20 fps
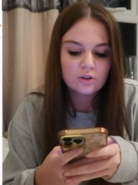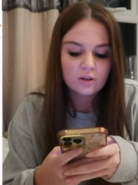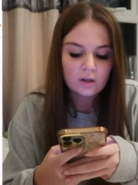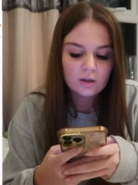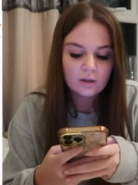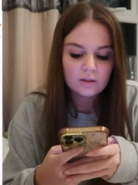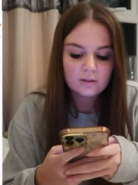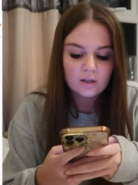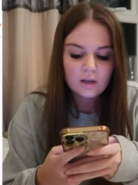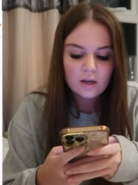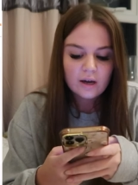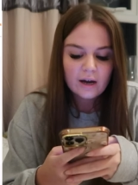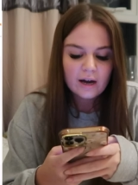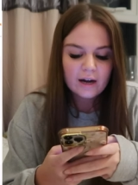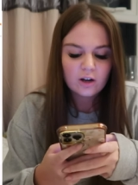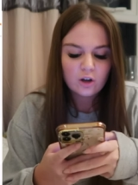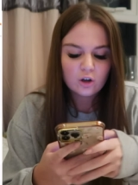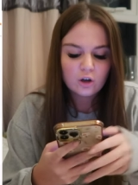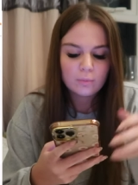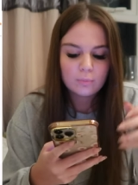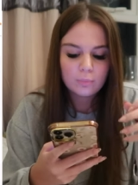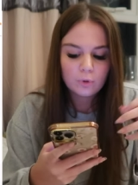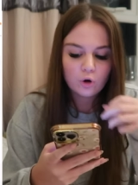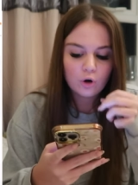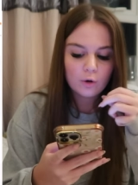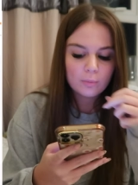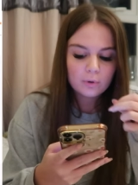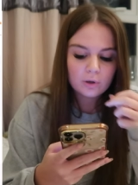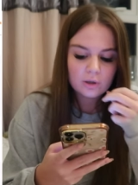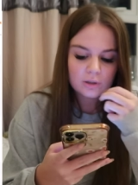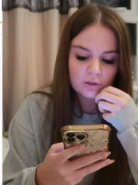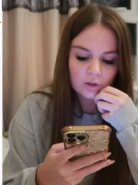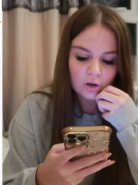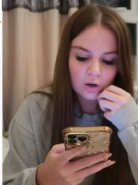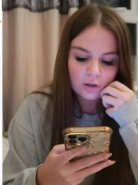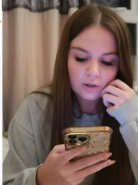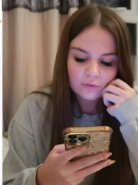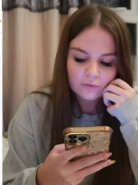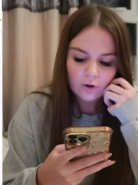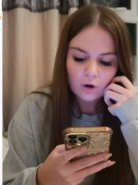Things. And like a bauble is
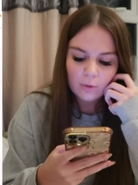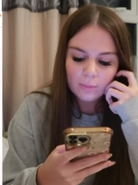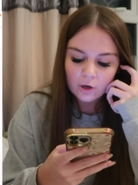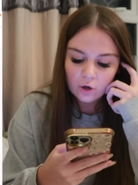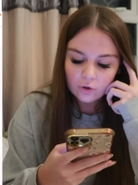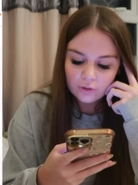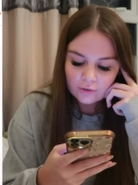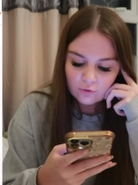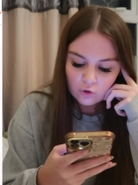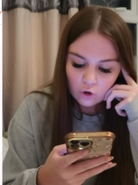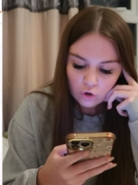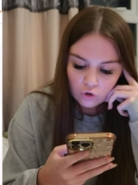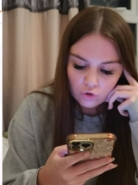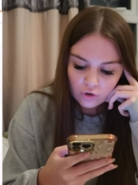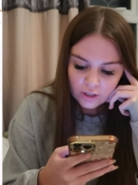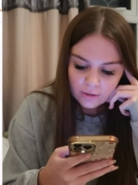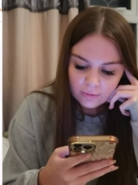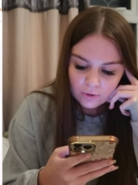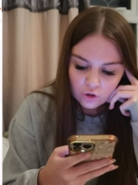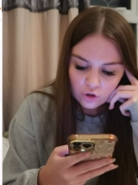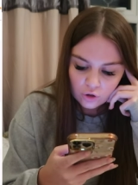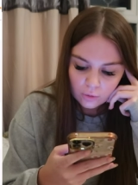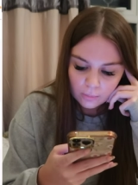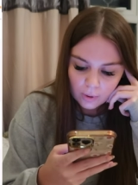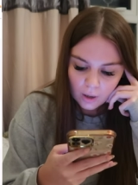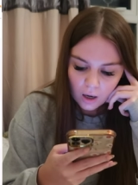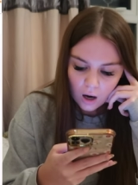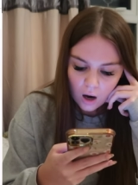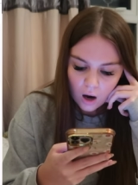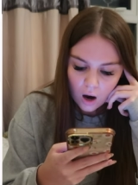kind of, oh my god, they've got a Christmas jumper.